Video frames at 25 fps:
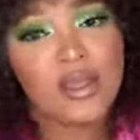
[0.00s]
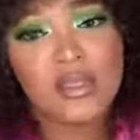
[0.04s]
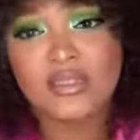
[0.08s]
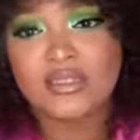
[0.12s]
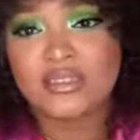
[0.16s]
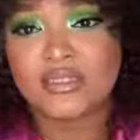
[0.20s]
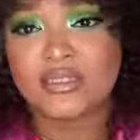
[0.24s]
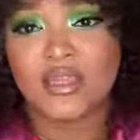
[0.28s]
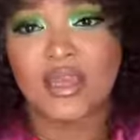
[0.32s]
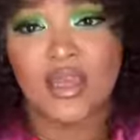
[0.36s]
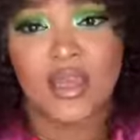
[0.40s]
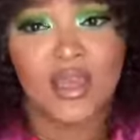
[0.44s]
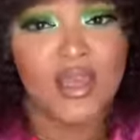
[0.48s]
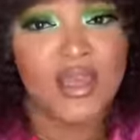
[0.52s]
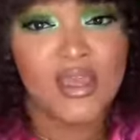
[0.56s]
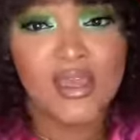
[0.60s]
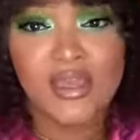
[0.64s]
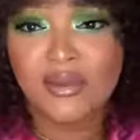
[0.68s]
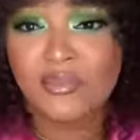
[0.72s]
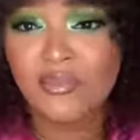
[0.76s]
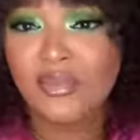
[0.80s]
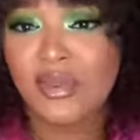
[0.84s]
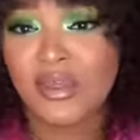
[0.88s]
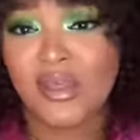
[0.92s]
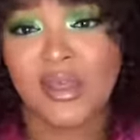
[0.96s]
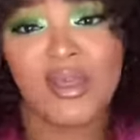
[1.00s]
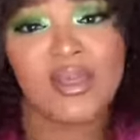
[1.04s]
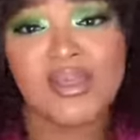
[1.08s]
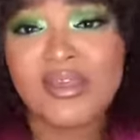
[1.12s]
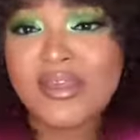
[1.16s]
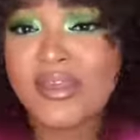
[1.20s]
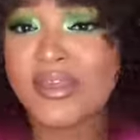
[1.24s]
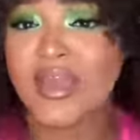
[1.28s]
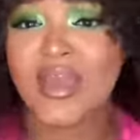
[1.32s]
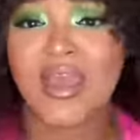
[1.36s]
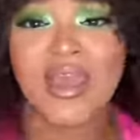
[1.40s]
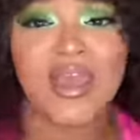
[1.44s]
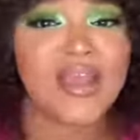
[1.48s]
Take
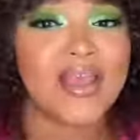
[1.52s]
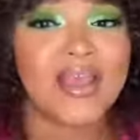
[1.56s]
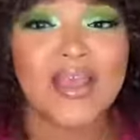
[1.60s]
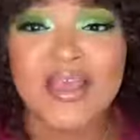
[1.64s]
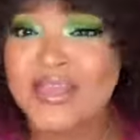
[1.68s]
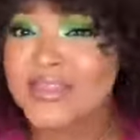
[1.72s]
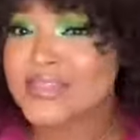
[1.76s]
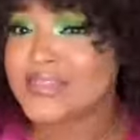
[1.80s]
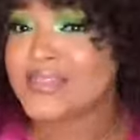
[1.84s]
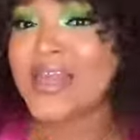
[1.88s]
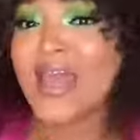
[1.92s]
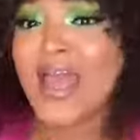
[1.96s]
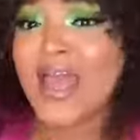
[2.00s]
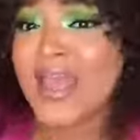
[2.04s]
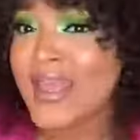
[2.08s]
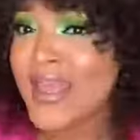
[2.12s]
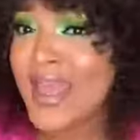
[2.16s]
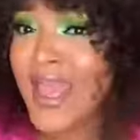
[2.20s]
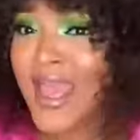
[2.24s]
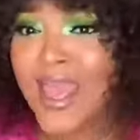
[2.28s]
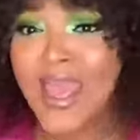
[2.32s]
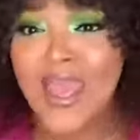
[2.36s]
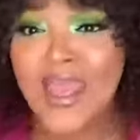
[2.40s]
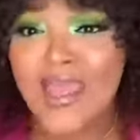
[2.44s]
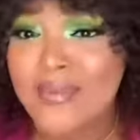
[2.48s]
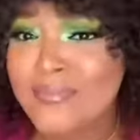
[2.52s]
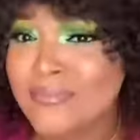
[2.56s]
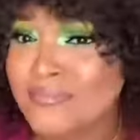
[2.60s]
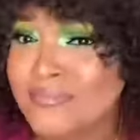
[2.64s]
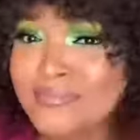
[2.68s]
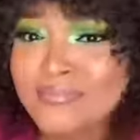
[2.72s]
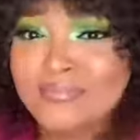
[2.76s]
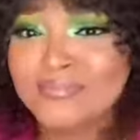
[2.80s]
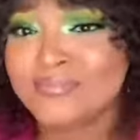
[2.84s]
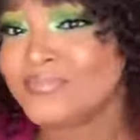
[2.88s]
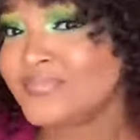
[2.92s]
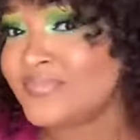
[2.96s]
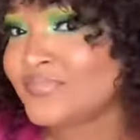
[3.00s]
me as I am.
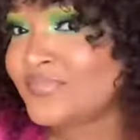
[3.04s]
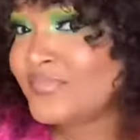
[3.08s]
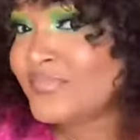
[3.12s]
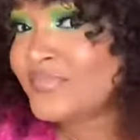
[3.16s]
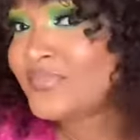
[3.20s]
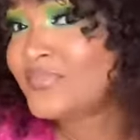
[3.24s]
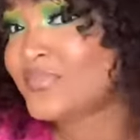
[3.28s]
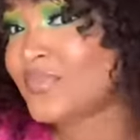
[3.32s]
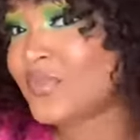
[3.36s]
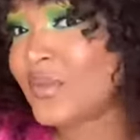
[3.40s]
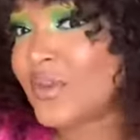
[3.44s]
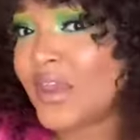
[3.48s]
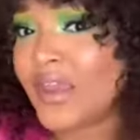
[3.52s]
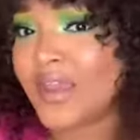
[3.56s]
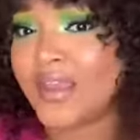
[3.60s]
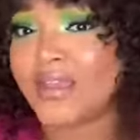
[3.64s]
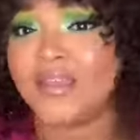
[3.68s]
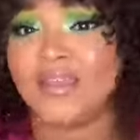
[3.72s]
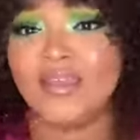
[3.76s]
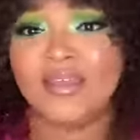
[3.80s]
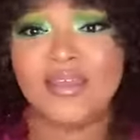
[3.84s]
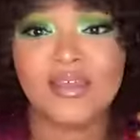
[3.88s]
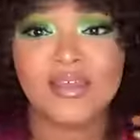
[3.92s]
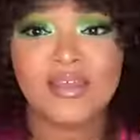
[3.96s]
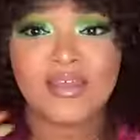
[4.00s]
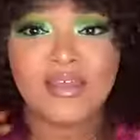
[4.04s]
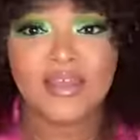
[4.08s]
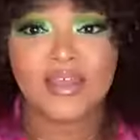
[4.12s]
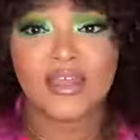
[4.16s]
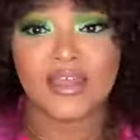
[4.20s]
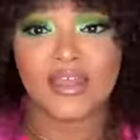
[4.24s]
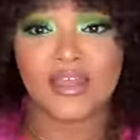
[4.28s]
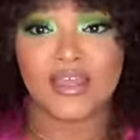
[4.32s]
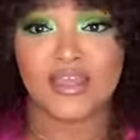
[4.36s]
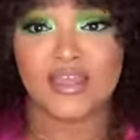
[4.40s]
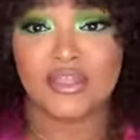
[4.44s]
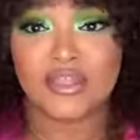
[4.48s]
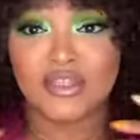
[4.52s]
Okay.
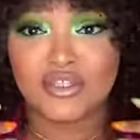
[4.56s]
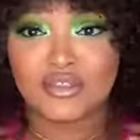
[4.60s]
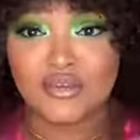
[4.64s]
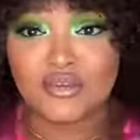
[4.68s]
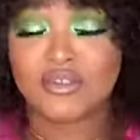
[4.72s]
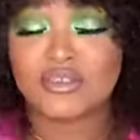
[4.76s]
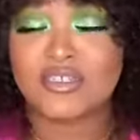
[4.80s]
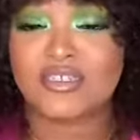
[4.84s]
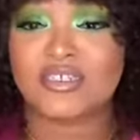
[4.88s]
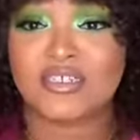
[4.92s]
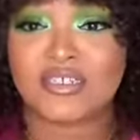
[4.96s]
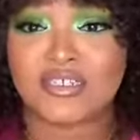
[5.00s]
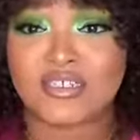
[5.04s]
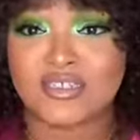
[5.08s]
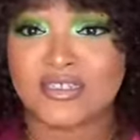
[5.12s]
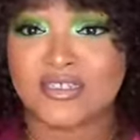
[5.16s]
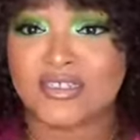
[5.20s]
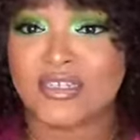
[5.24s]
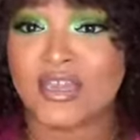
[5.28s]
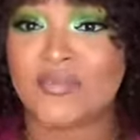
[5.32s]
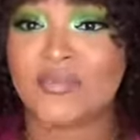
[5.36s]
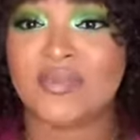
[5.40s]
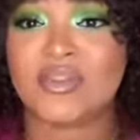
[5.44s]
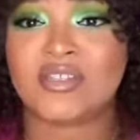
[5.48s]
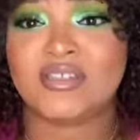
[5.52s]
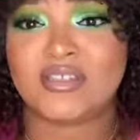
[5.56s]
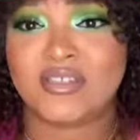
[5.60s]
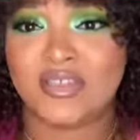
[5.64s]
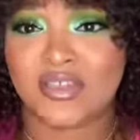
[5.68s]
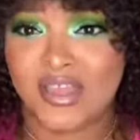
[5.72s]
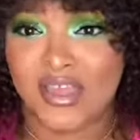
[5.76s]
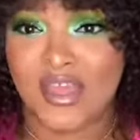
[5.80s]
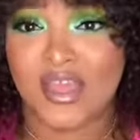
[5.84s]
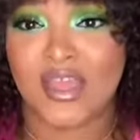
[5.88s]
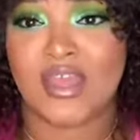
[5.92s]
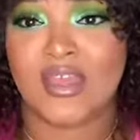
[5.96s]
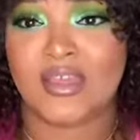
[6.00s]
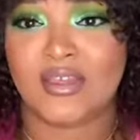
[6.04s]
It usually is take me to the
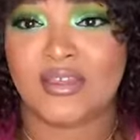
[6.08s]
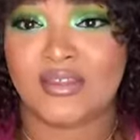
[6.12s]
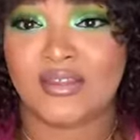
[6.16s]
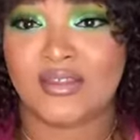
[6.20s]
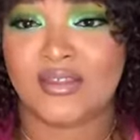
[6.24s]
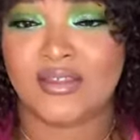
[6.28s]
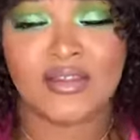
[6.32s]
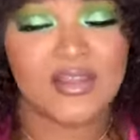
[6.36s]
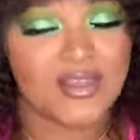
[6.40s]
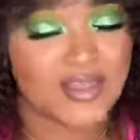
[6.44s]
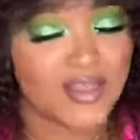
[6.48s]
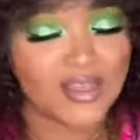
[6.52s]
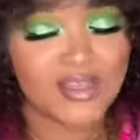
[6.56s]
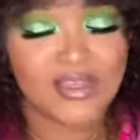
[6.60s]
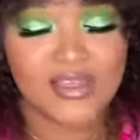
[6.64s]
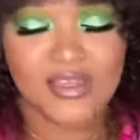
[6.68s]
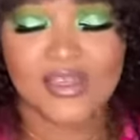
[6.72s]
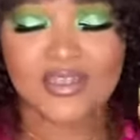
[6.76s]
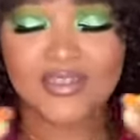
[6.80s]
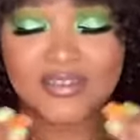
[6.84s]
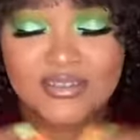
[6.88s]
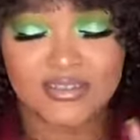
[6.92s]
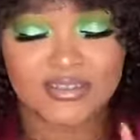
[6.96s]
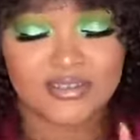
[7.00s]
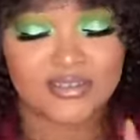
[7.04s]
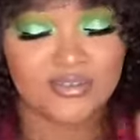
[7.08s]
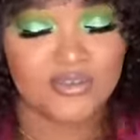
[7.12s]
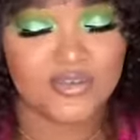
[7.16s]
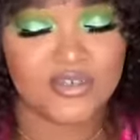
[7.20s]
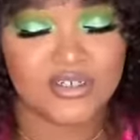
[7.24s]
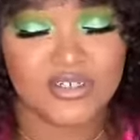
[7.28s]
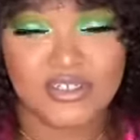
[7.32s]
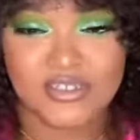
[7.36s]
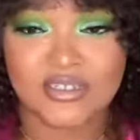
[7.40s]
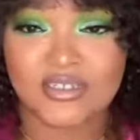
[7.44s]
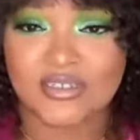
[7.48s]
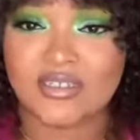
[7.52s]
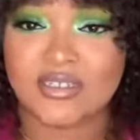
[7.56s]
King. And yes, Lord
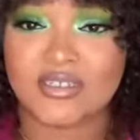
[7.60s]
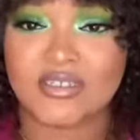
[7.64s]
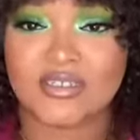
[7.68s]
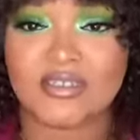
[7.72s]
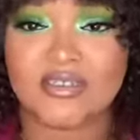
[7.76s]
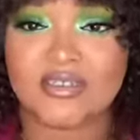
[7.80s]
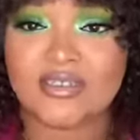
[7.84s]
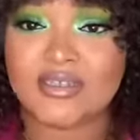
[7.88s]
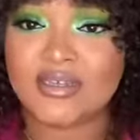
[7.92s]
Jesus.